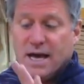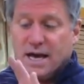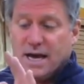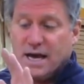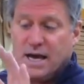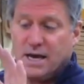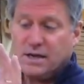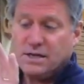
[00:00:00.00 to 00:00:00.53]

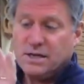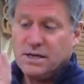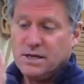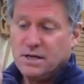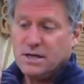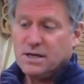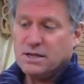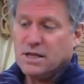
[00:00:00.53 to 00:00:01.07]
and
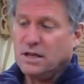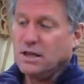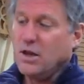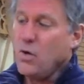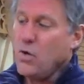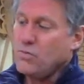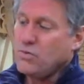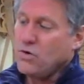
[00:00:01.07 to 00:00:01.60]
the
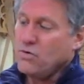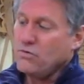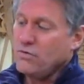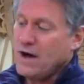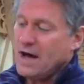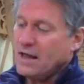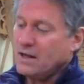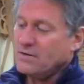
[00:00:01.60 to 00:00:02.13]
lower
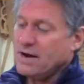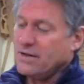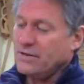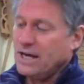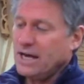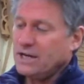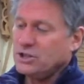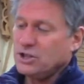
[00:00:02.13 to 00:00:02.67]
profile around
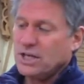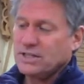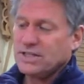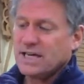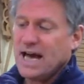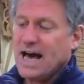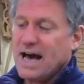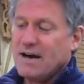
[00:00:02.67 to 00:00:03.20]
the edge, that's
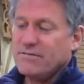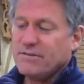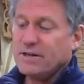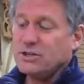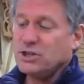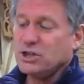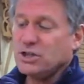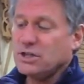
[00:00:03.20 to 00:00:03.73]
a half
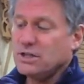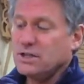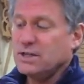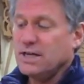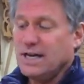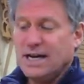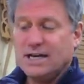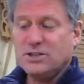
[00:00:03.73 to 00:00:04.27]
inch.
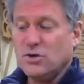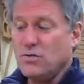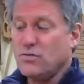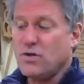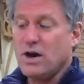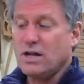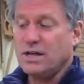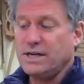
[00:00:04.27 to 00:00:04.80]
It's
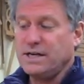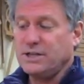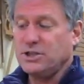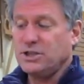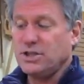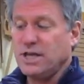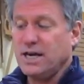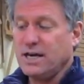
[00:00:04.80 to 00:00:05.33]
overall an
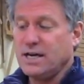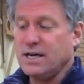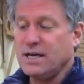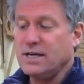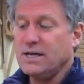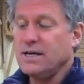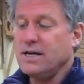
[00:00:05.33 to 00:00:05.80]
inch thick